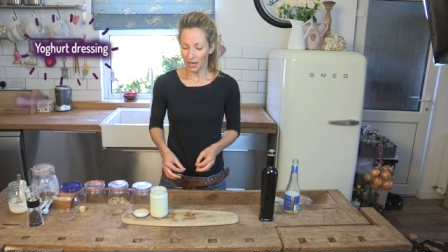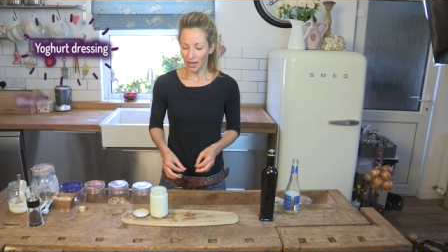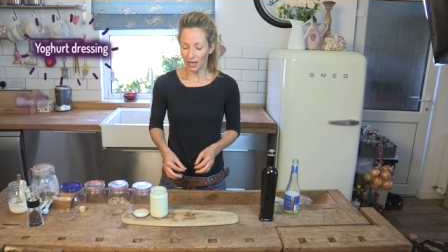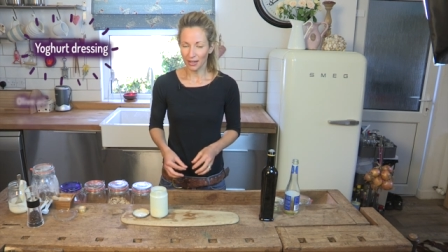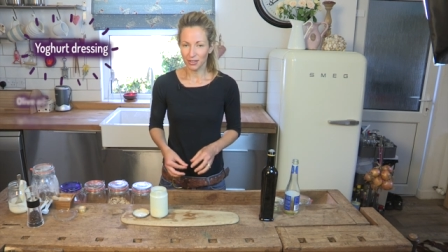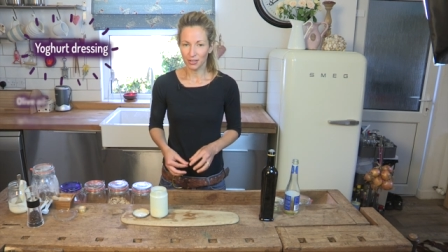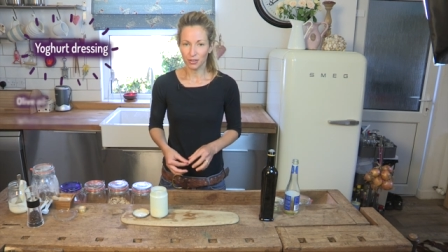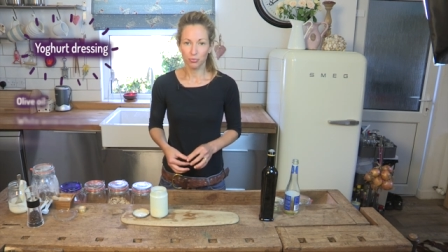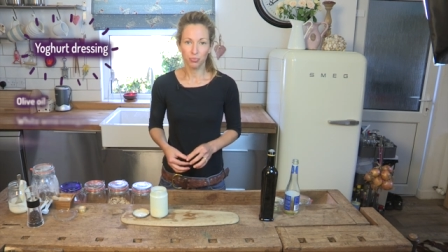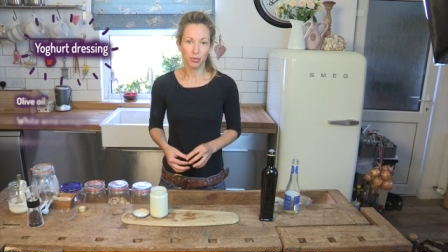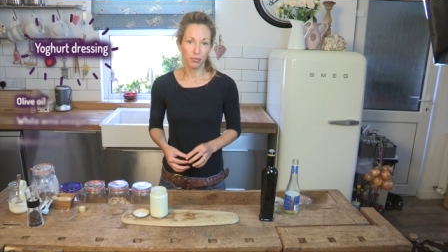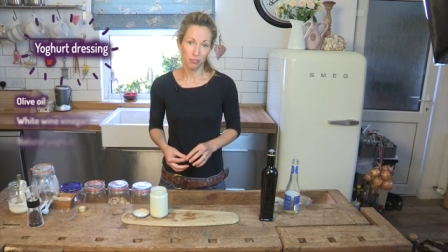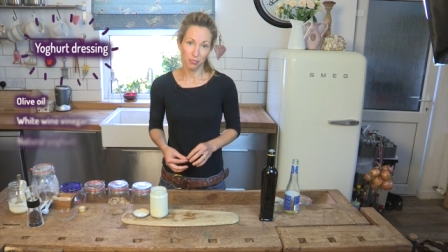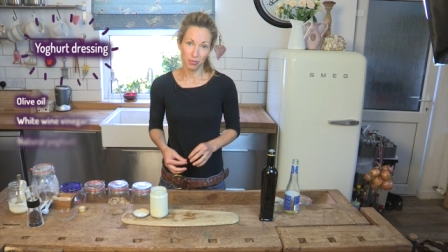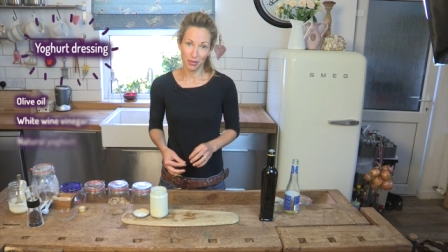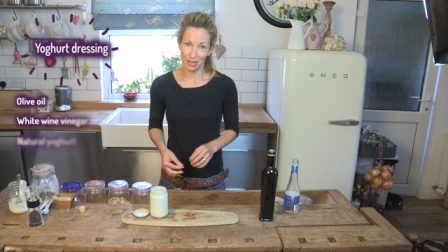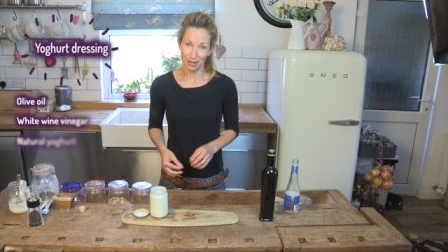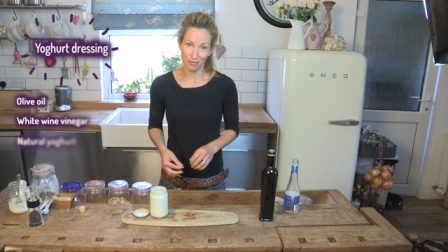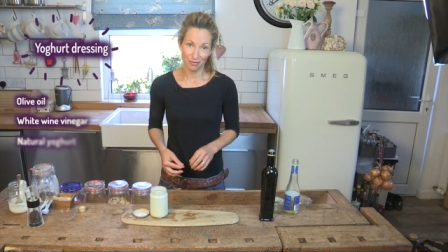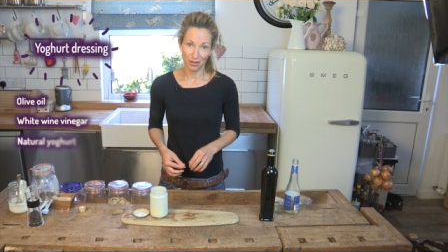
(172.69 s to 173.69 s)
and you'll
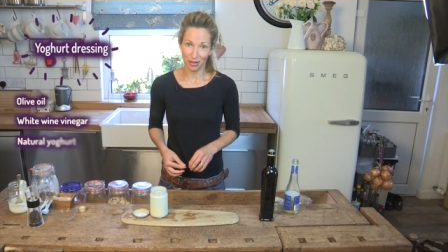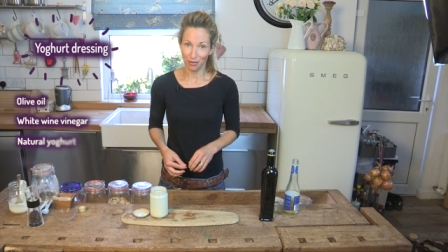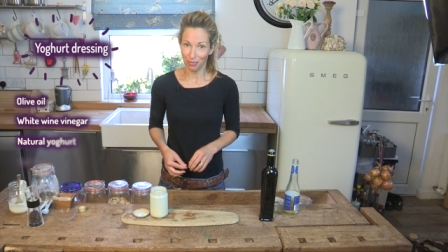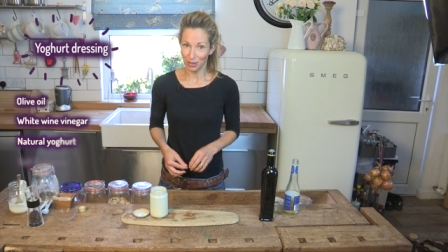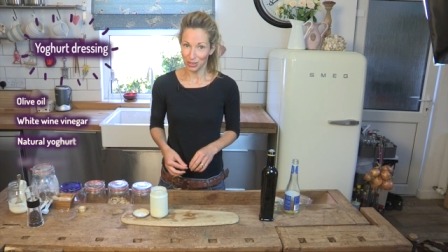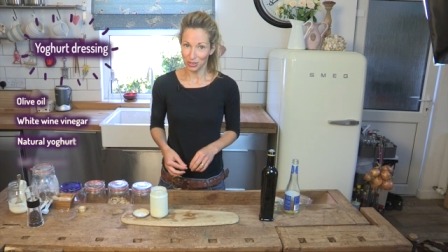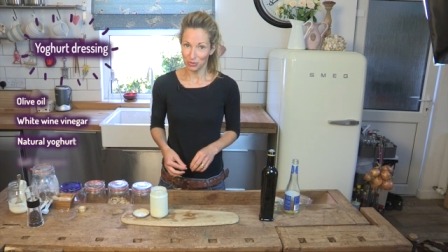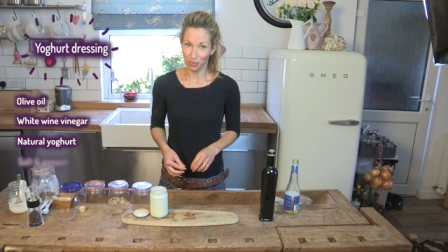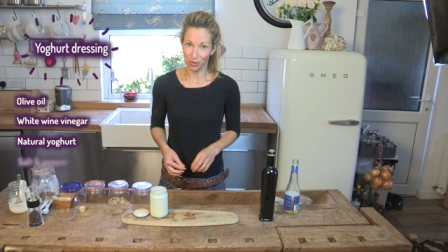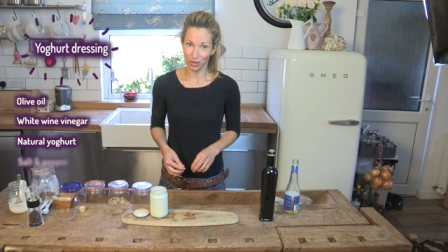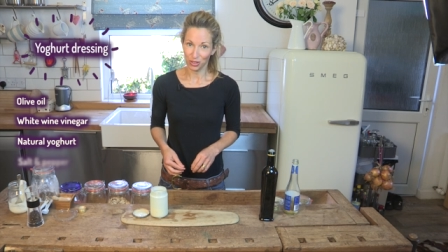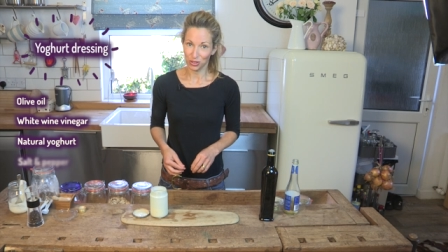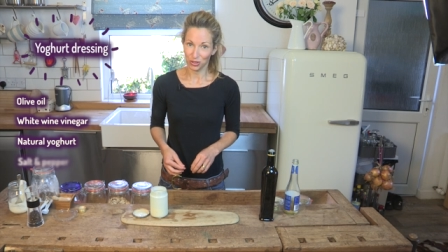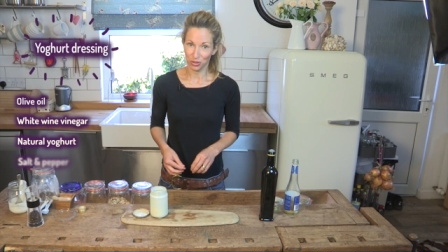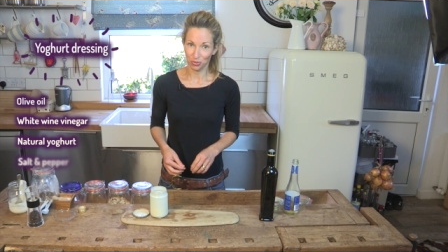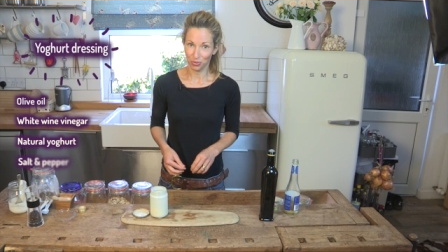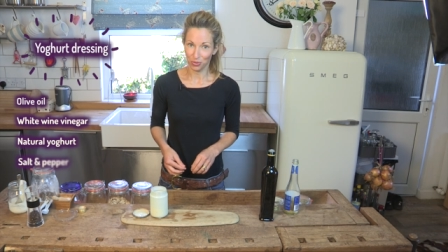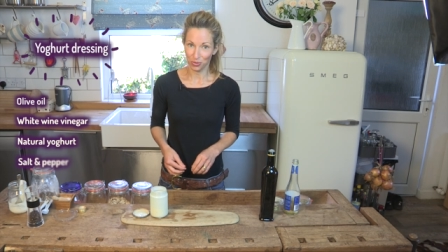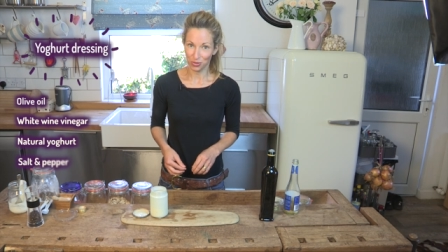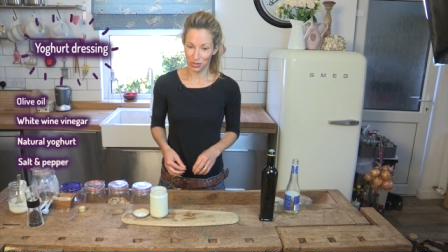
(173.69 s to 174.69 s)
probably never go back to buying
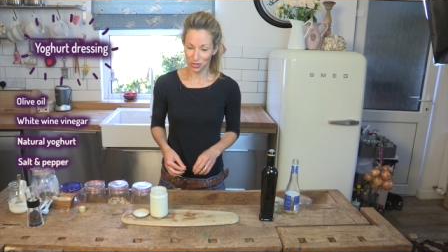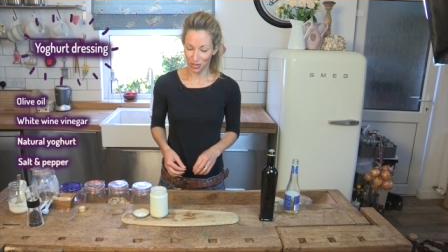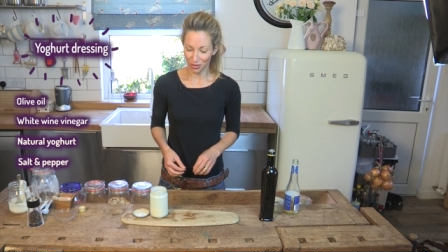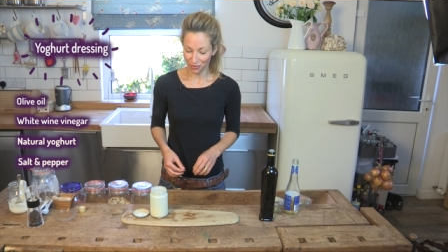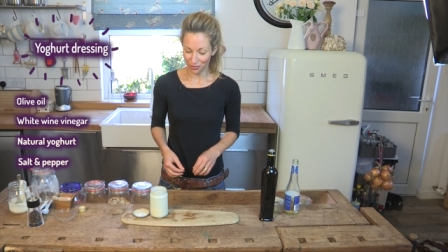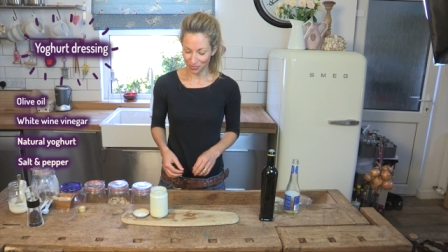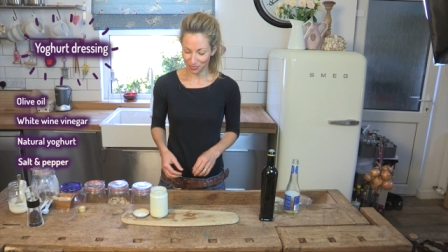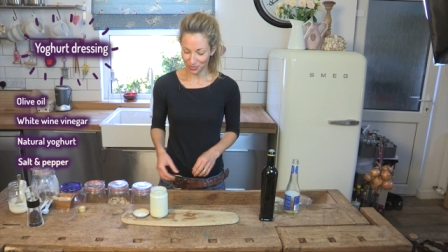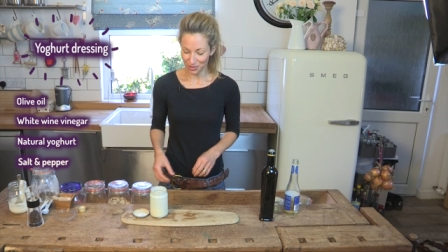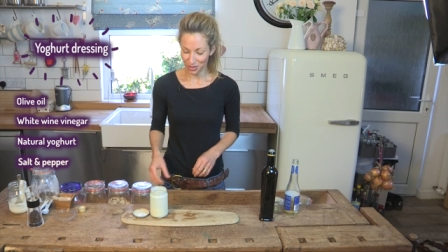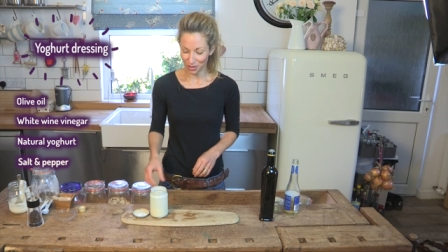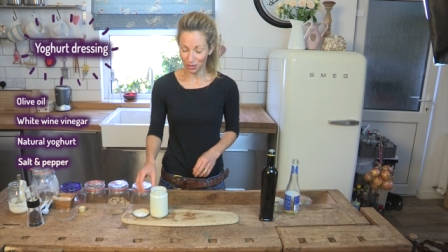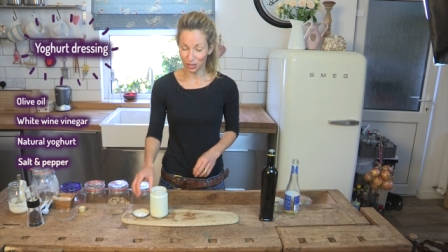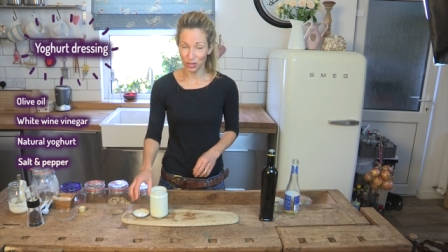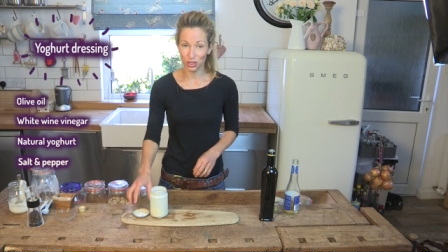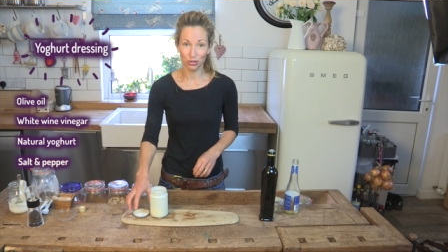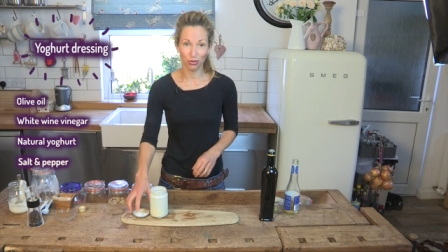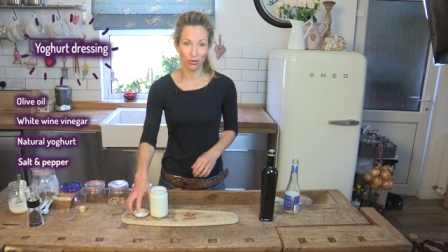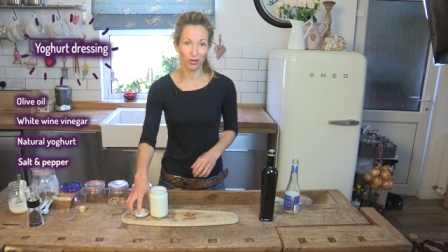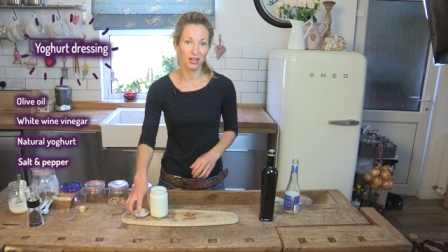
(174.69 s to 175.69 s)
shop-bought stuff. So
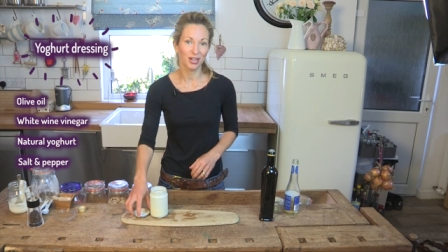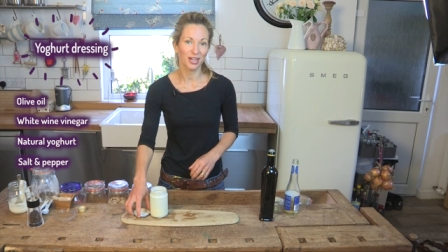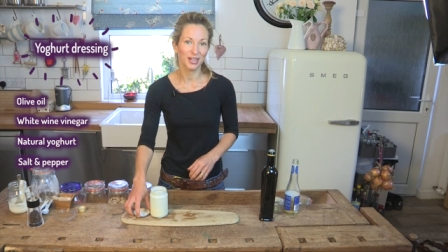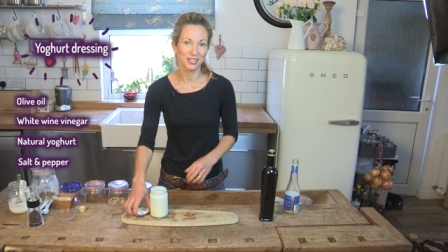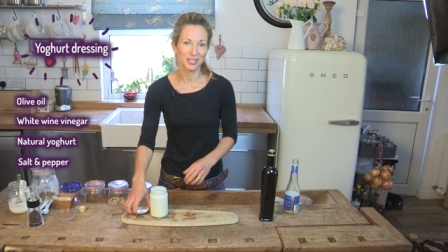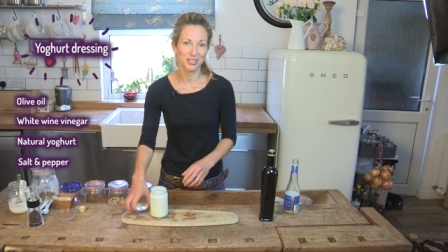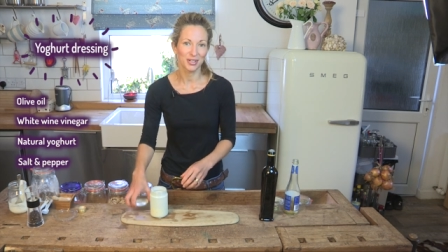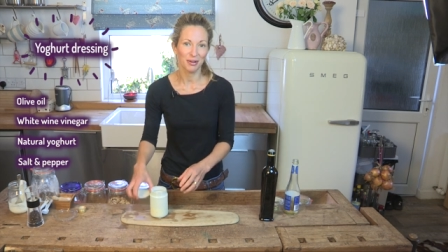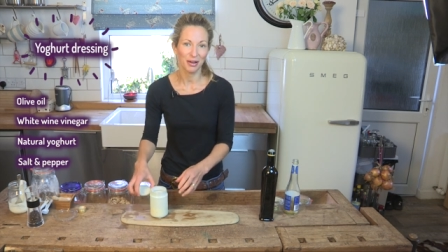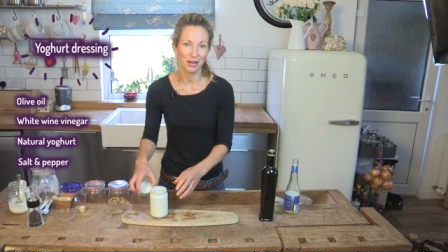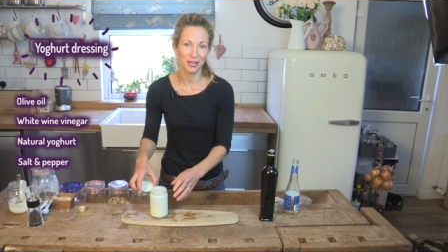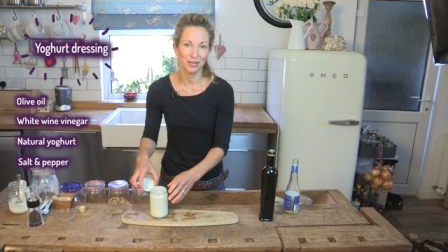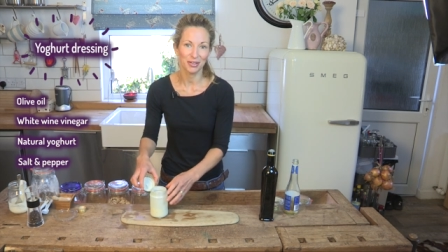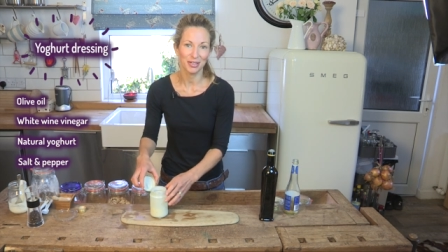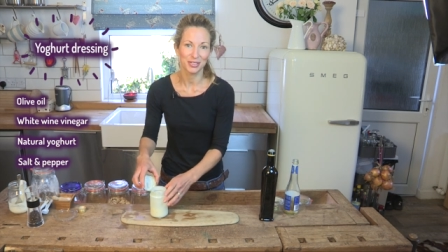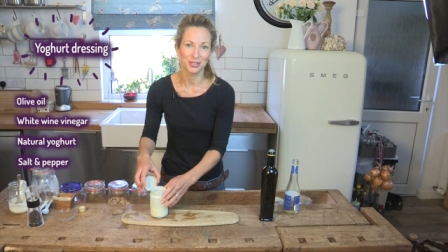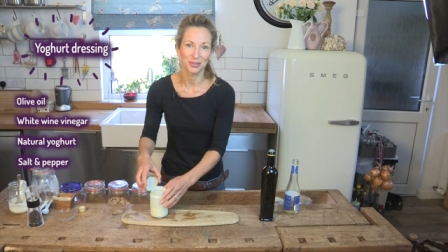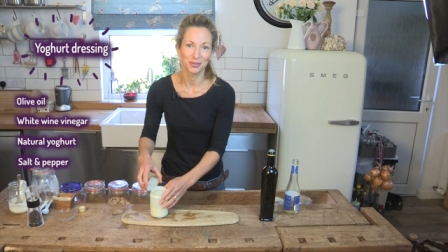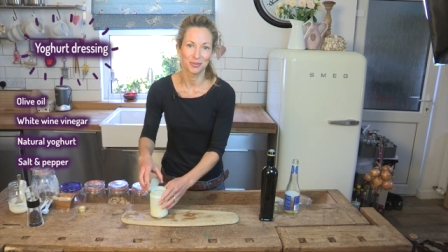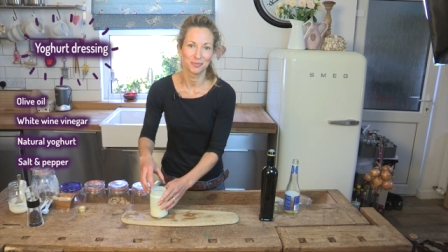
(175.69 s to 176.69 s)
enjoy and let us know how you
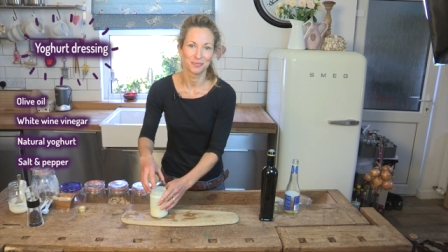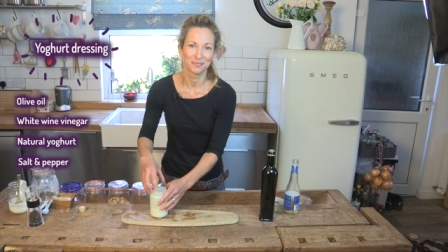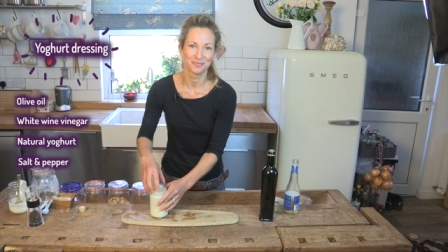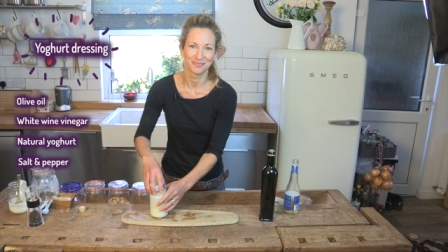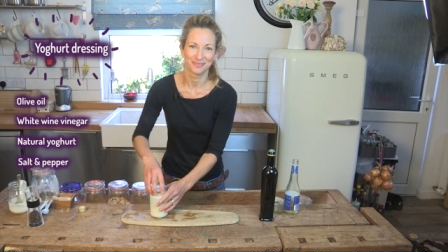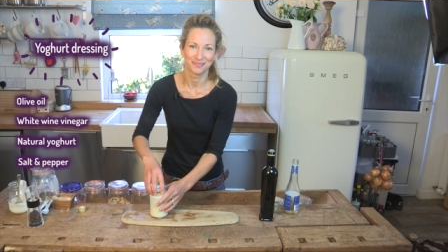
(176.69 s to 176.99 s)
get on.